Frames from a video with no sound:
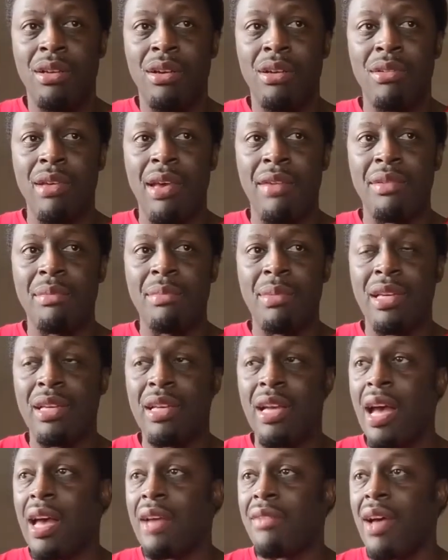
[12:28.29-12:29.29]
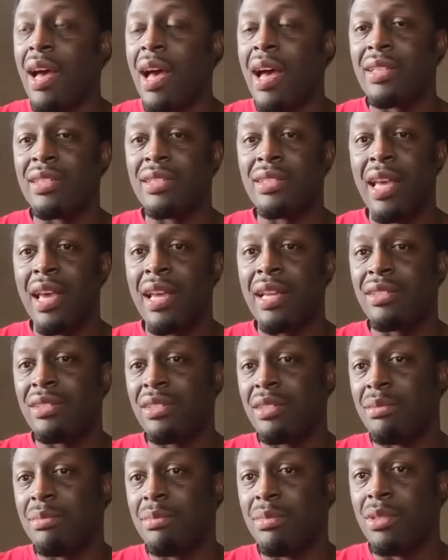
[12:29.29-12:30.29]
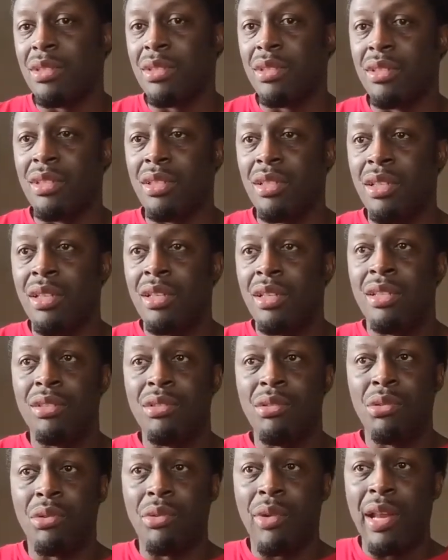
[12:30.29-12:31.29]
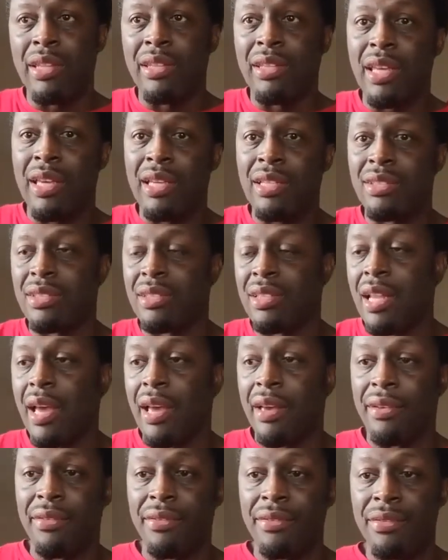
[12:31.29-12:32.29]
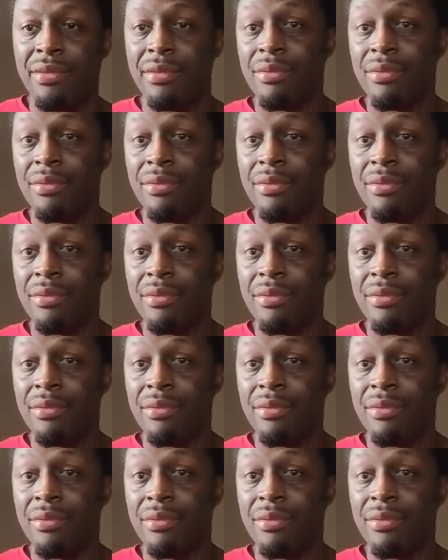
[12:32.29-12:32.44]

Or you have to be a guy of high status to, to do great things in life.